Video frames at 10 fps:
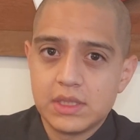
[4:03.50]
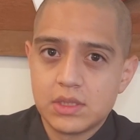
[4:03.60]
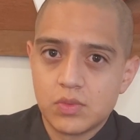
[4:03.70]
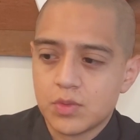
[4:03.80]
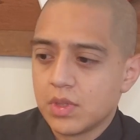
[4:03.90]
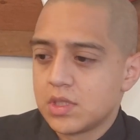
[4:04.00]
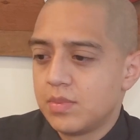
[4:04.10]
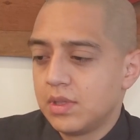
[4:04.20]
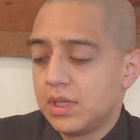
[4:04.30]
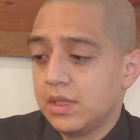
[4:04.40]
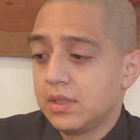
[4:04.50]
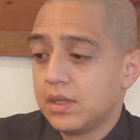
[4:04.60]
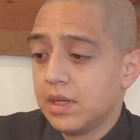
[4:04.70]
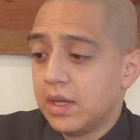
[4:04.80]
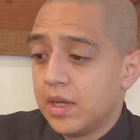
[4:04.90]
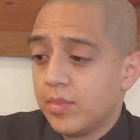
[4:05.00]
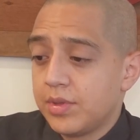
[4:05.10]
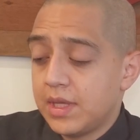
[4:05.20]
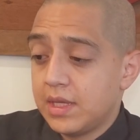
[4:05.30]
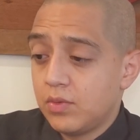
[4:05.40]
responsibility. But
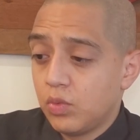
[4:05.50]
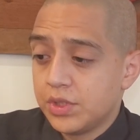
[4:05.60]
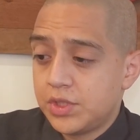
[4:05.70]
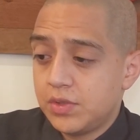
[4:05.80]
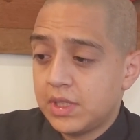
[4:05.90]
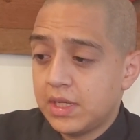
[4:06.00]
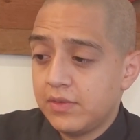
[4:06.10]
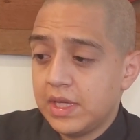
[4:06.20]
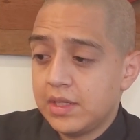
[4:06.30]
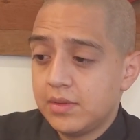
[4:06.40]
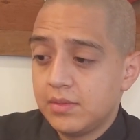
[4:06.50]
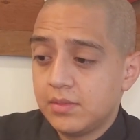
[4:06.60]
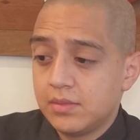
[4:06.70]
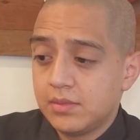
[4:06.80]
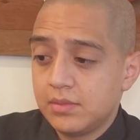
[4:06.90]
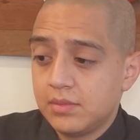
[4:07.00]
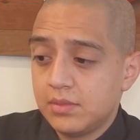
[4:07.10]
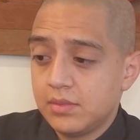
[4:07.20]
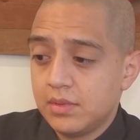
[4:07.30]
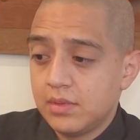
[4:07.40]
then once you kind of get
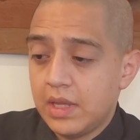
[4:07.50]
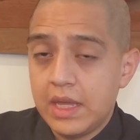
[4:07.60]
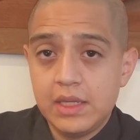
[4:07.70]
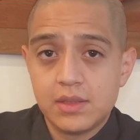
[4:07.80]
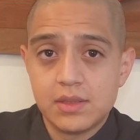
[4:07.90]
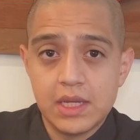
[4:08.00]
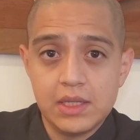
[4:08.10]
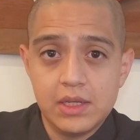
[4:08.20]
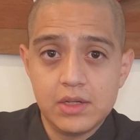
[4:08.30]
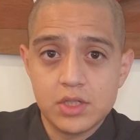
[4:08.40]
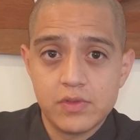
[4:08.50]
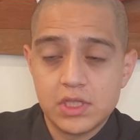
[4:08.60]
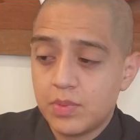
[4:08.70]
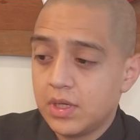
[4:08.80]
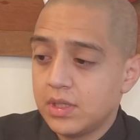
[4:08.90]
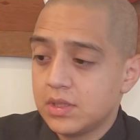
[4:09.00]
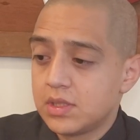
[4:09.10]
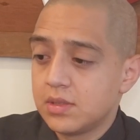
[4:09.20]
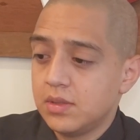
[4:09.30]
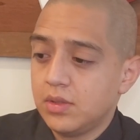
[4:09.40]
8 to 10 years of
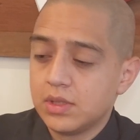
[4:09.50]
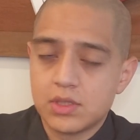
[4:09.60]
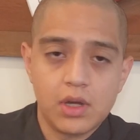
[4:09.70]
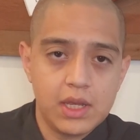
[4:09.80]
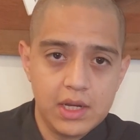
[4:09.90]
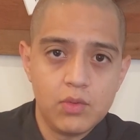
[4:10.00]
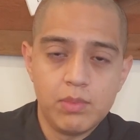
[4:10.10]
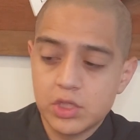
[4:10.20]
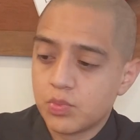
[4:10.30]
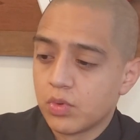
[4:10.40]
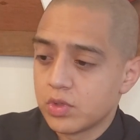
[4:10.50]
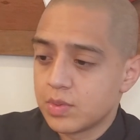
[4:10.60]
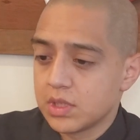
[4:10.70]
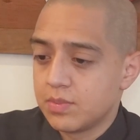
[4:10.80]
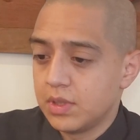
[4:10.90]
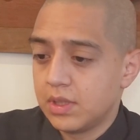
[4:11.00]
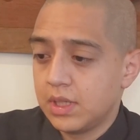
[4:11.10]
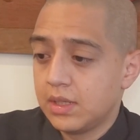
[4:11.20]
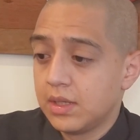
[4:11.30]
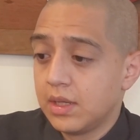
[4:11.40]
experience, you can start getting much more
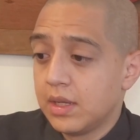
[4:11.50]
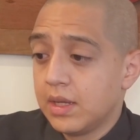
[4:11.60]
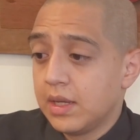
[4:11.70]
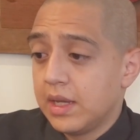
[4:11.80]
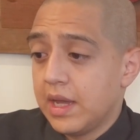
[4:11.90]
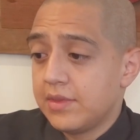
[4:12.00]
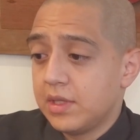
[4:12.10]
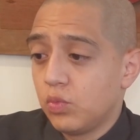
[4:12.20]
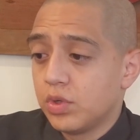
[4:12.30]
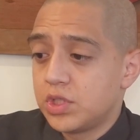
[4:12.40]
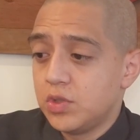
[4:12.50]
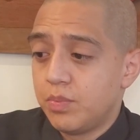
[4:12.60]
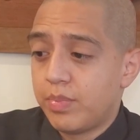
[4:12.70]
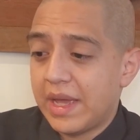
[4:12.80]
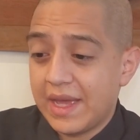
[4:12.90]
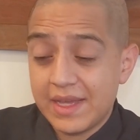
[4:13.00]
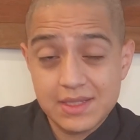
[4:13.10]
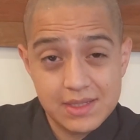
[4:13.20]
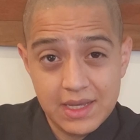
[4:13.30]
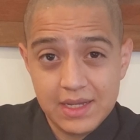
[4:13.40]
responsibility. And then once you pass
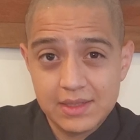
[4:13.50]
that,